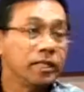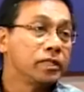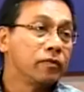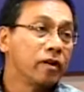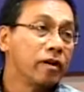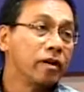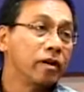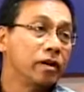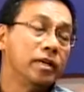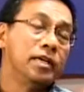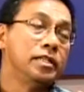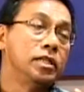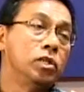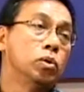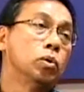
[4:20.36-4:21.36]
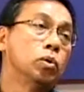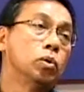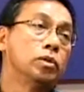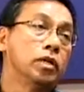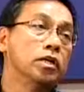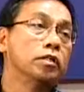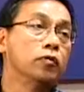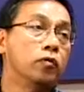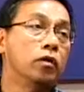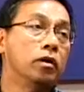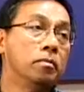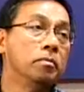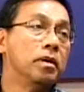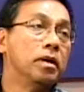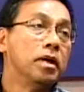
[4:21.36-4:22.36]
is very easy to
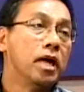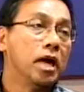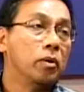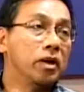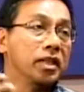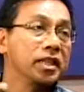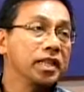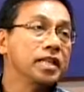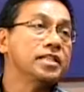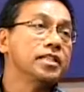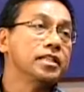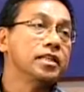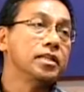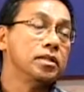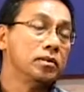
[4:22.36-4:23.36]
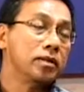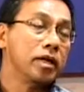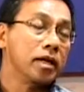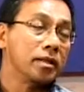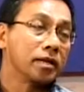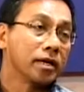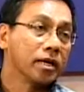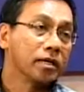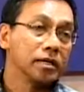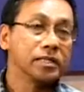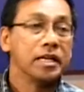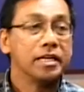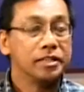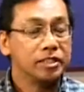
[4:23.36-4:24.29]
transform our intensity to the other countries.